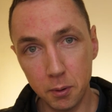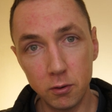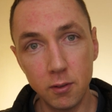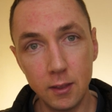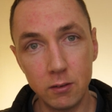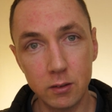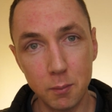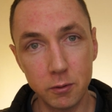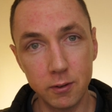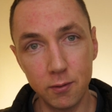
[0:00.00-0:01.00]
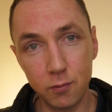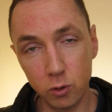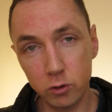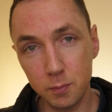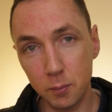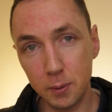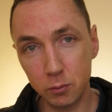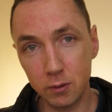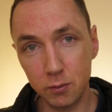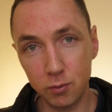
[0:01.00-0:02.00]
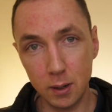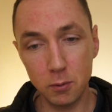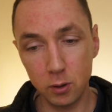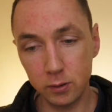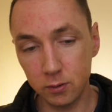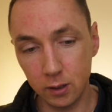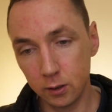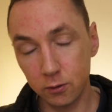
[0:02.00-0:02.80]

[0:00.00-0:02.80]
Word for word: Both of these cameras have 40mm built-in frame lines and